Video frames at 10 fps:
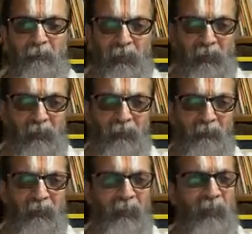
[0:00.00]
first
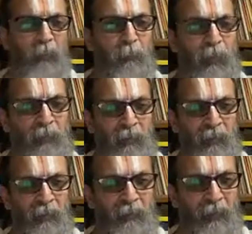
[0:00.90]

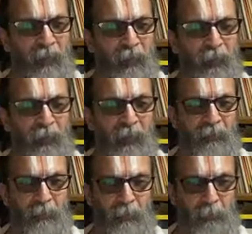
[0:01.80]
dismantled and
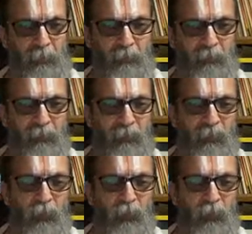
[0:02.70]
destroyed the temples.